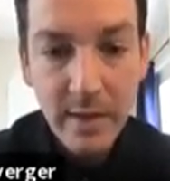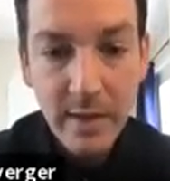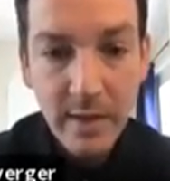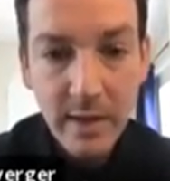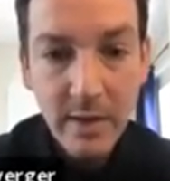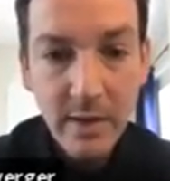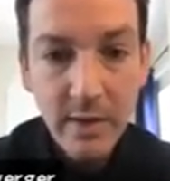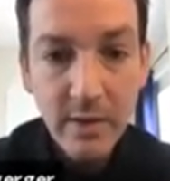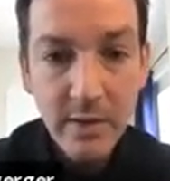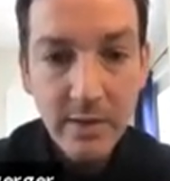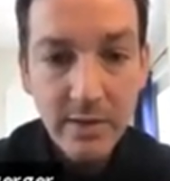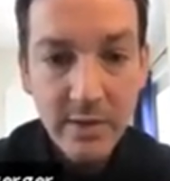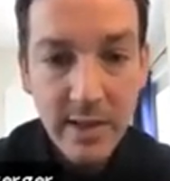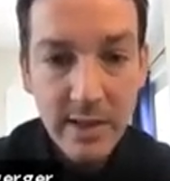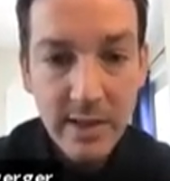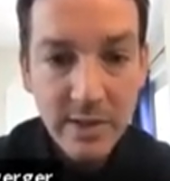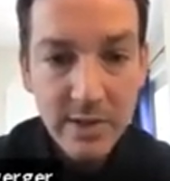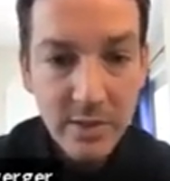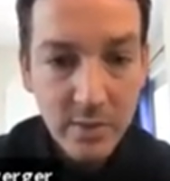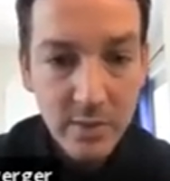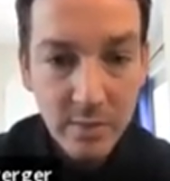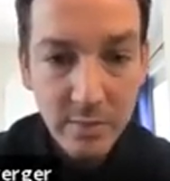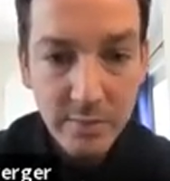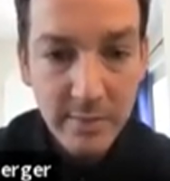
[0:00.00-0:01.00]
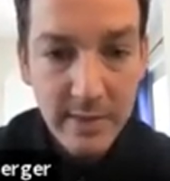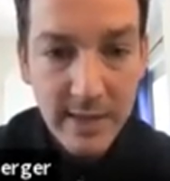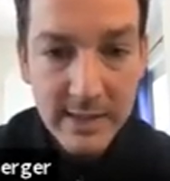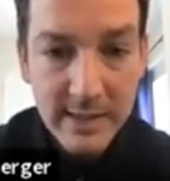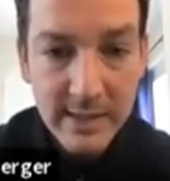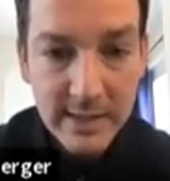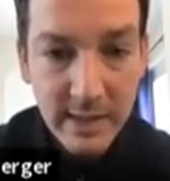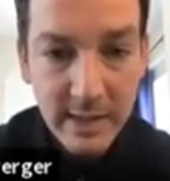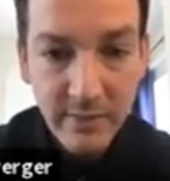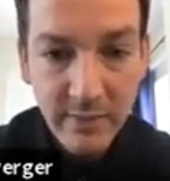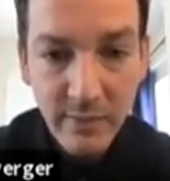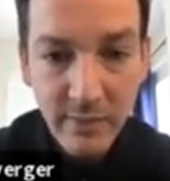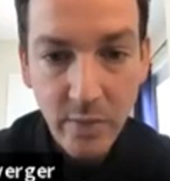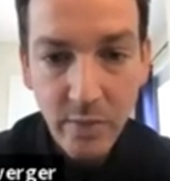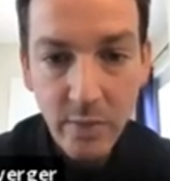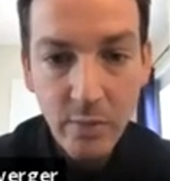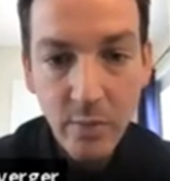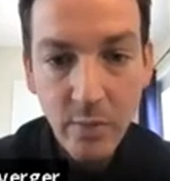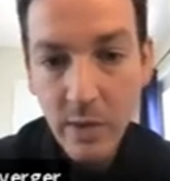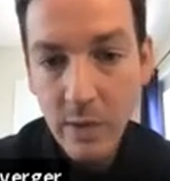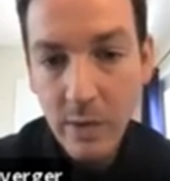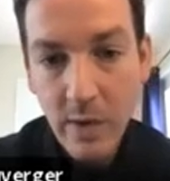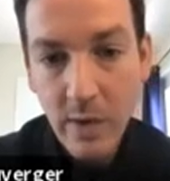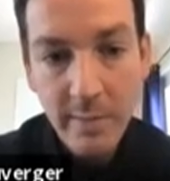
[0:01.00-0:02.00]
Here we go. So that's kind of a
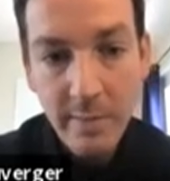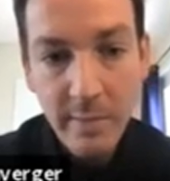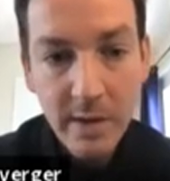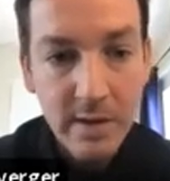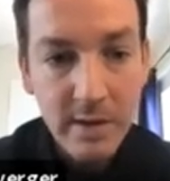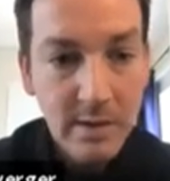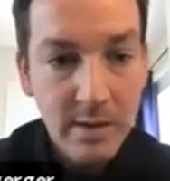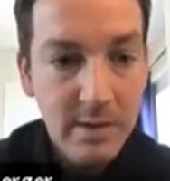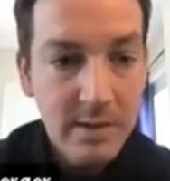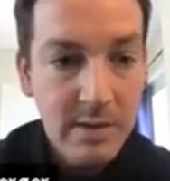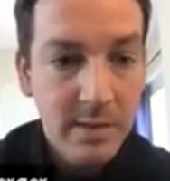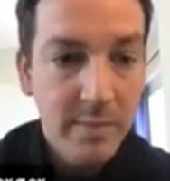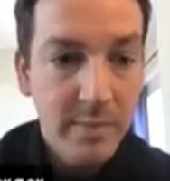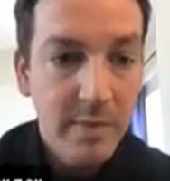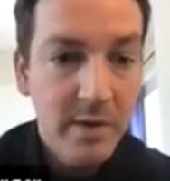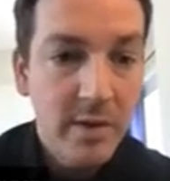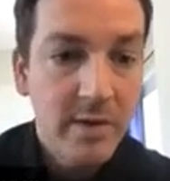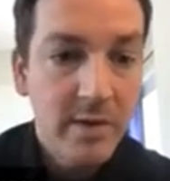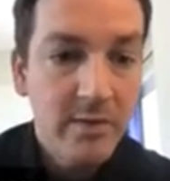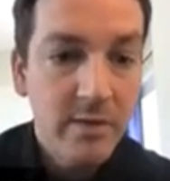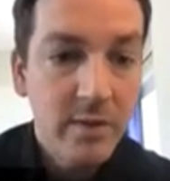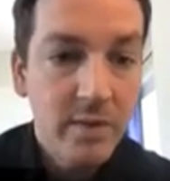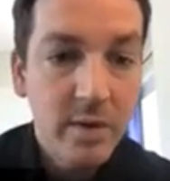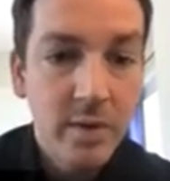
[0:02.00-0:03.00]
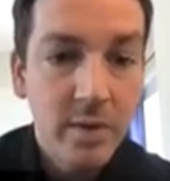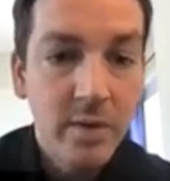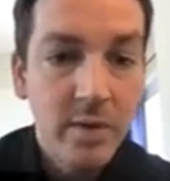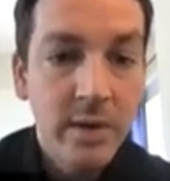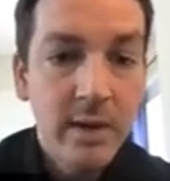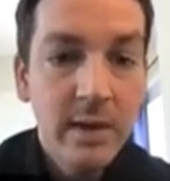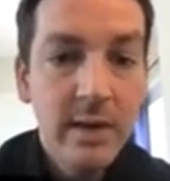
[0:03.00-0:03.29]
requirement, something you have to do.